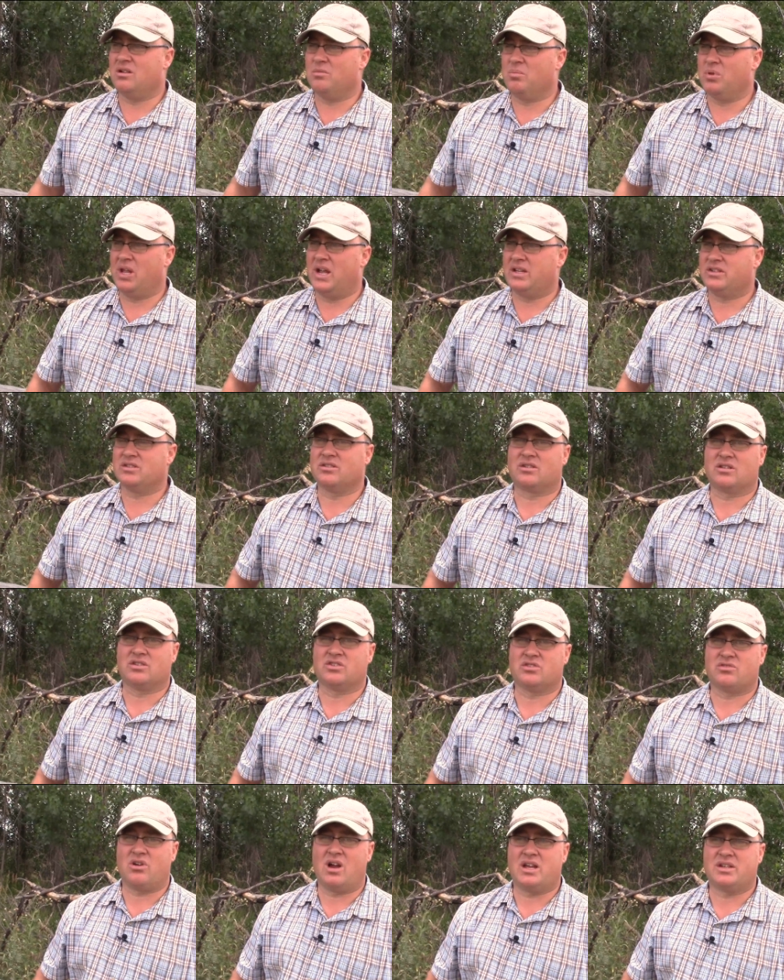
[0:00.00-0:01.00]
plants looking
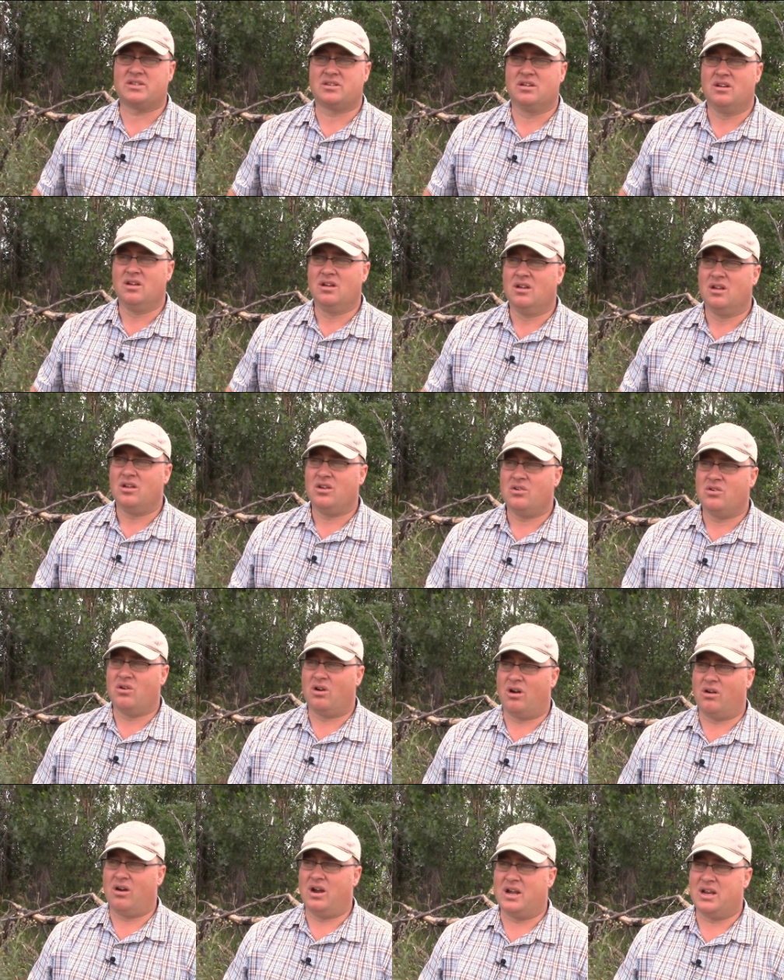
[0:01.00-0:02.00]
stressed, you're
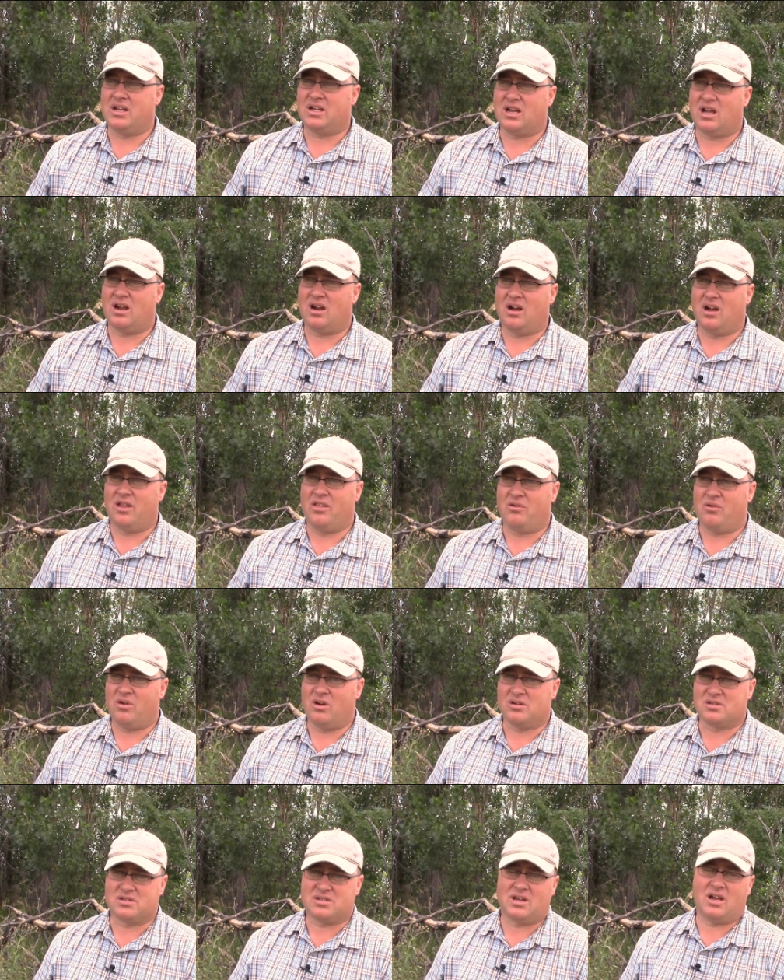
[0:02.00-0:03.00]
already kind of on the
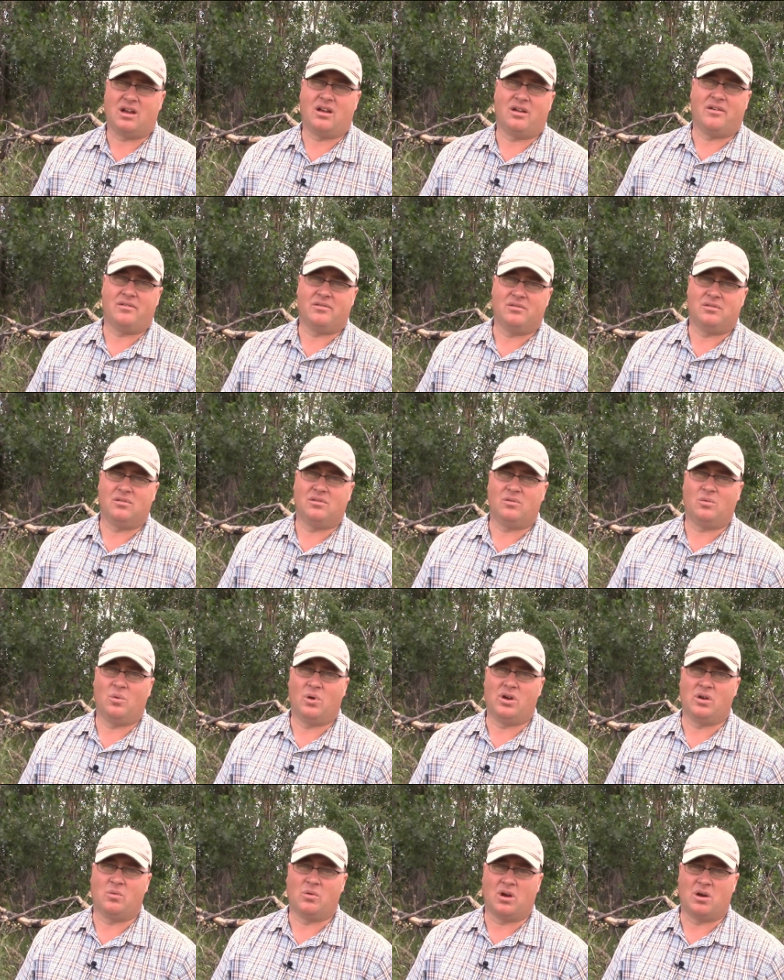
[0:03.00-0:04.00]
wrong side of
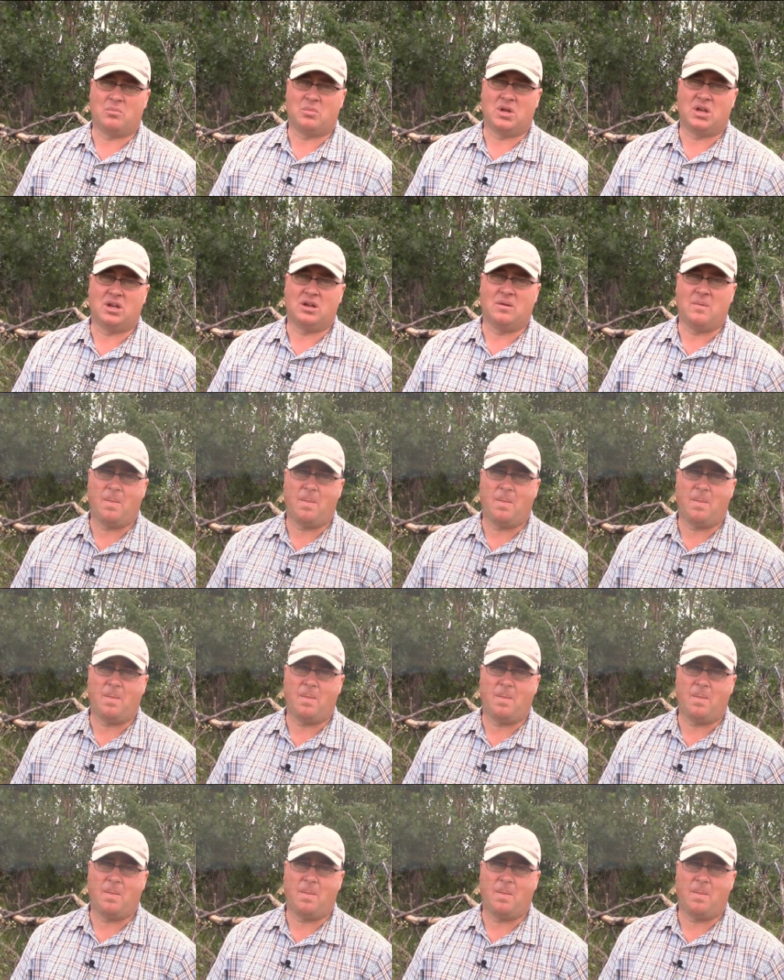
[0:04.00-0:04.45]
where you want to be.